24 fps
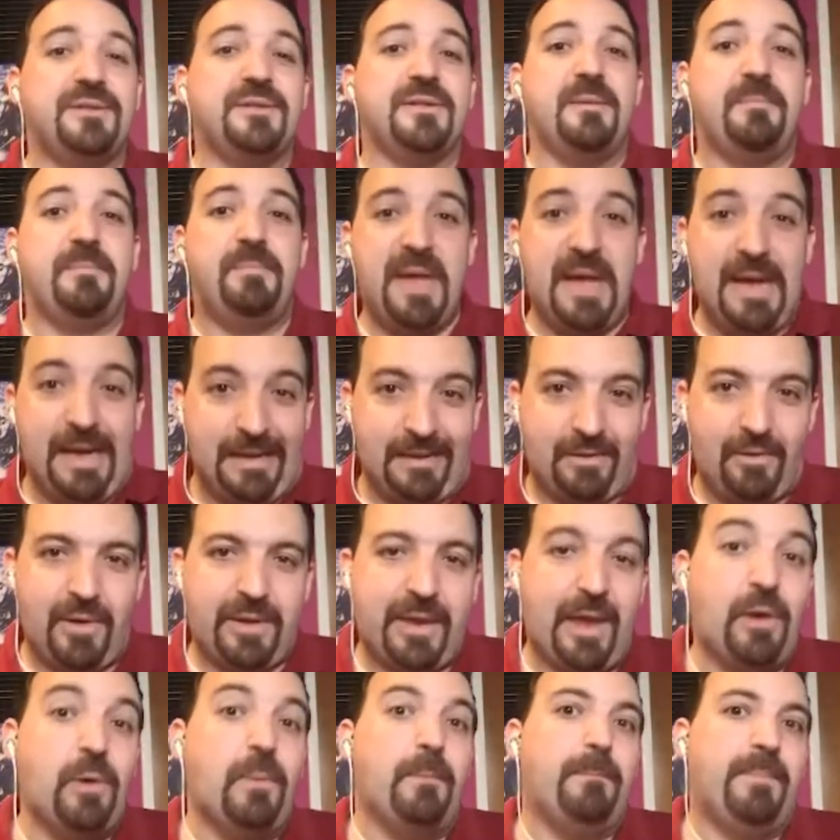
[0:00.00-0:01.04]
So
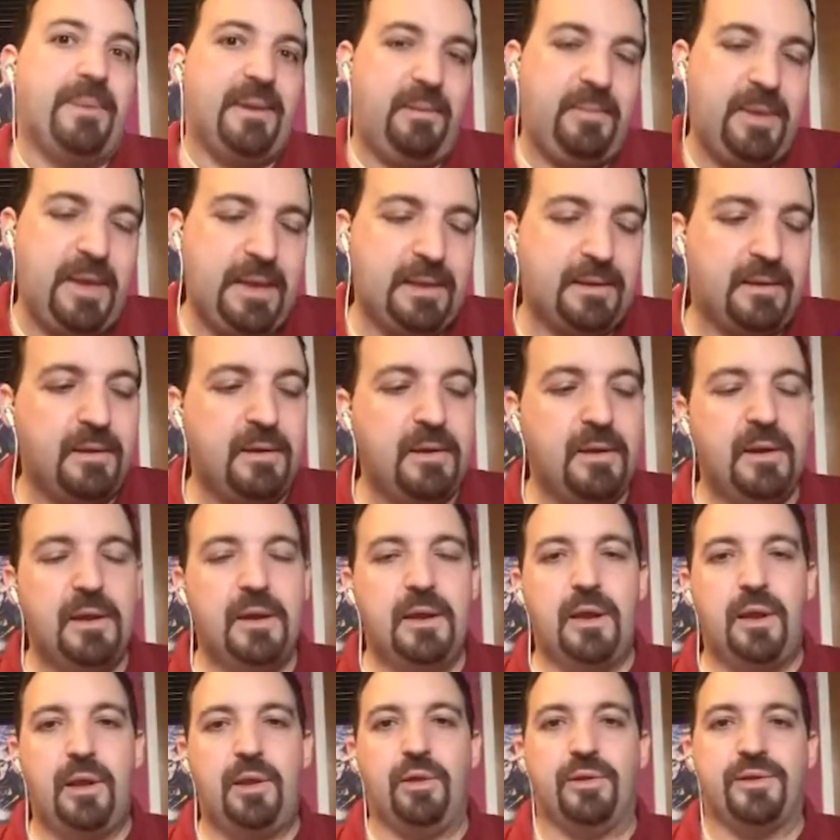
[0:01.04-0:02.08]
we have to
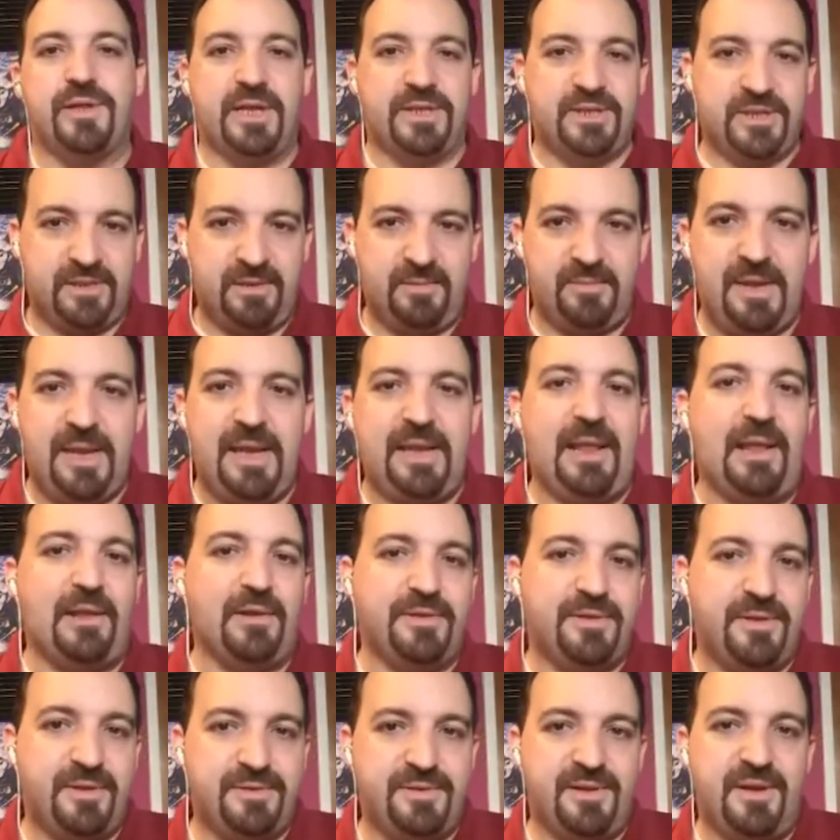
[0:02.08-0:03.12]
compress the
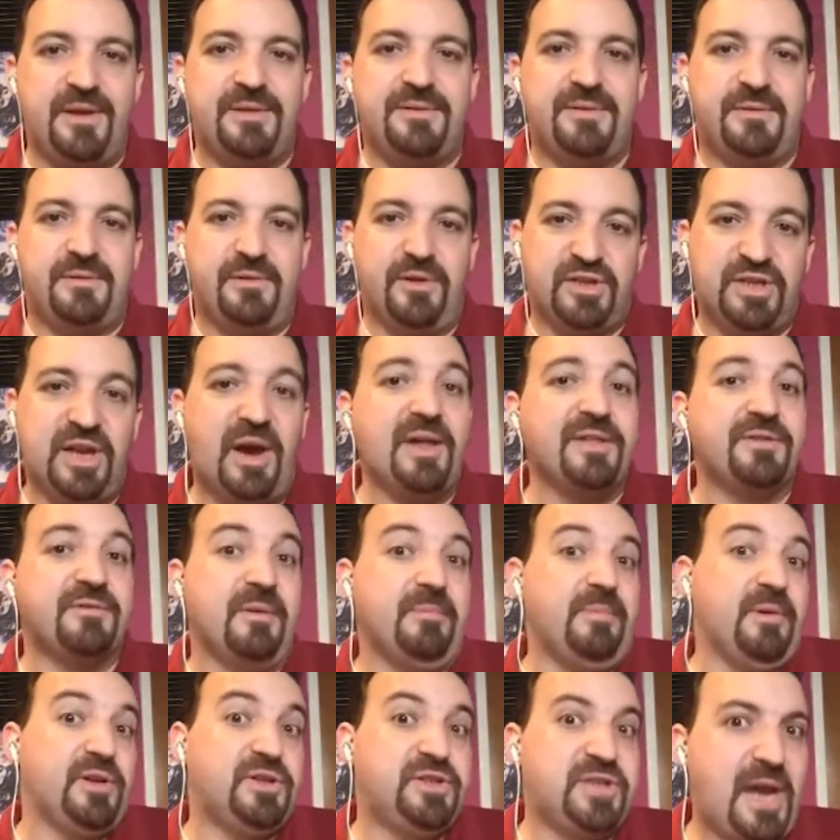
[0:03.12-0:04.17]
HTML, the JSON,
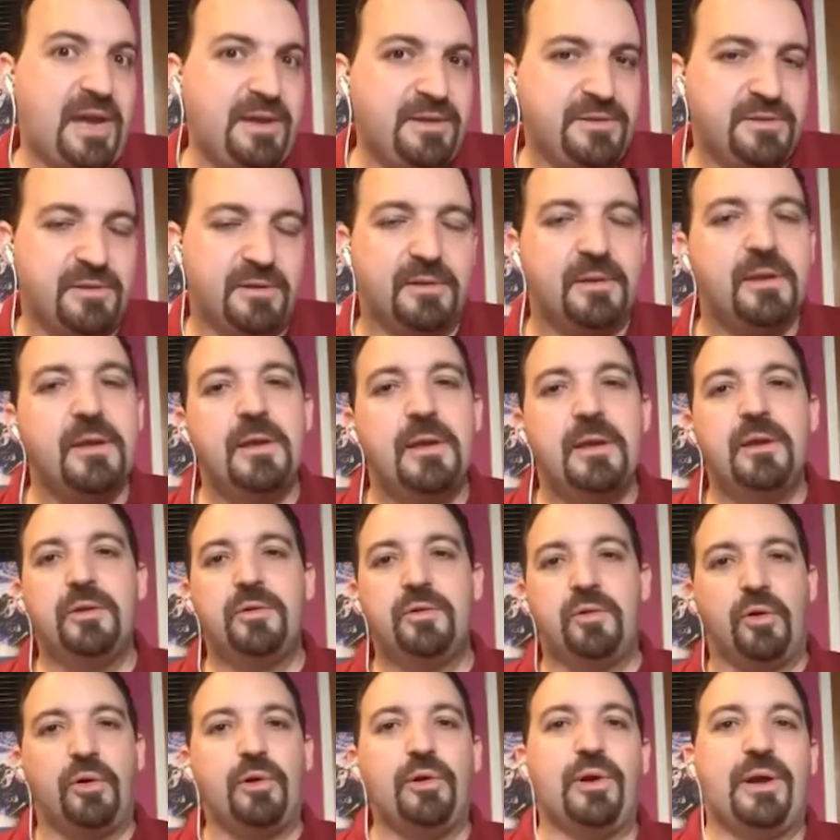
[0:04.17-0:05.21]
JavaScript,
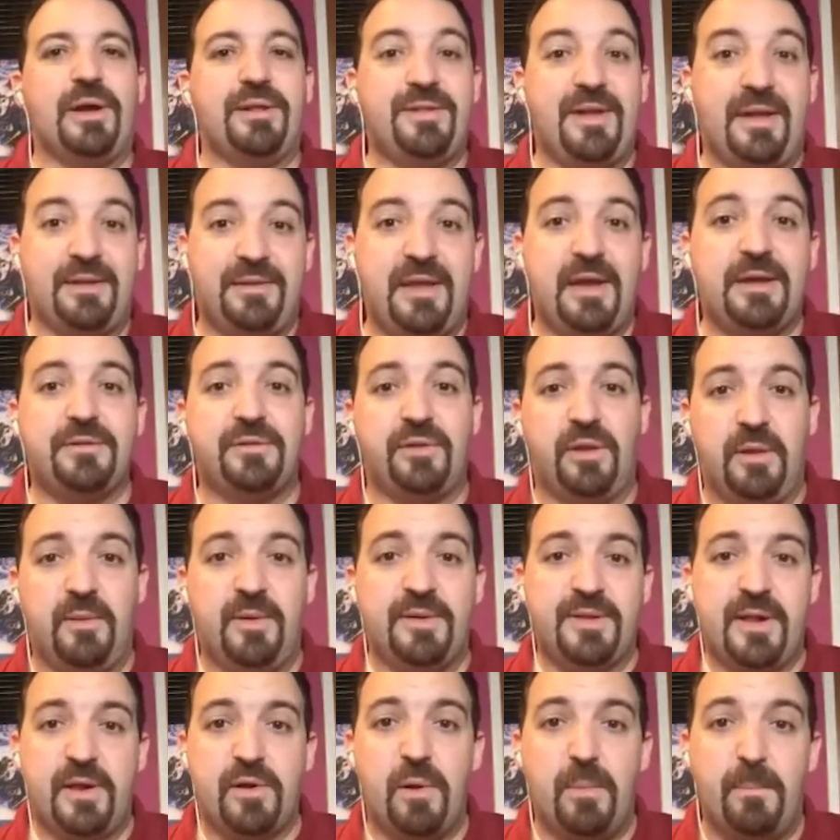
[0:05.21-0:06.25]
everything that is text needs
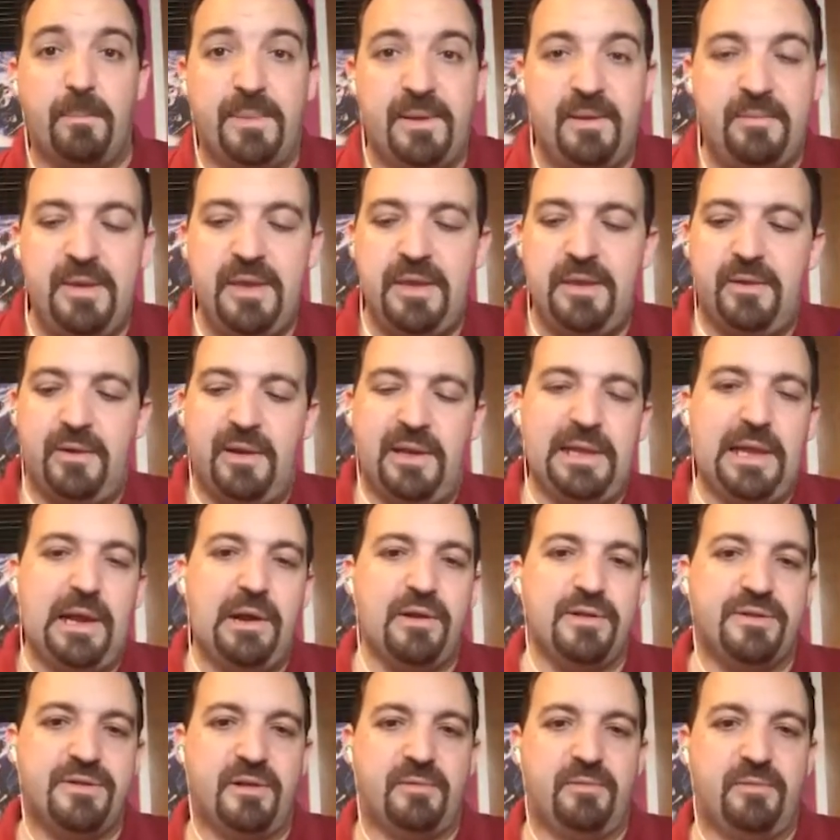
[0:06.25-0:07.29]
to be compressed
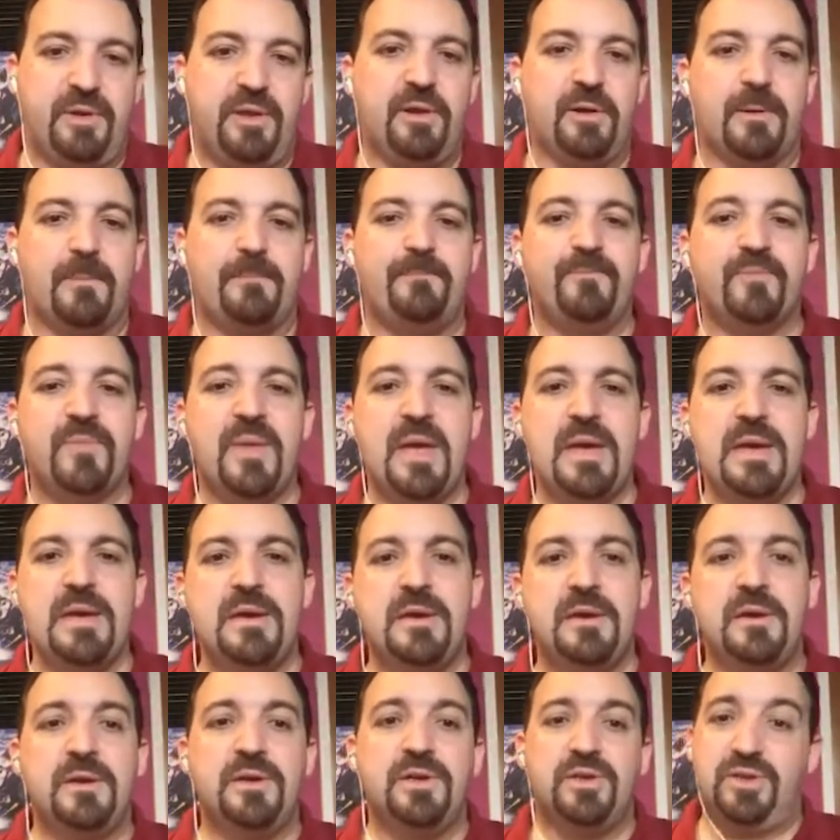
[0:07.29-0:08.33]
from the server side.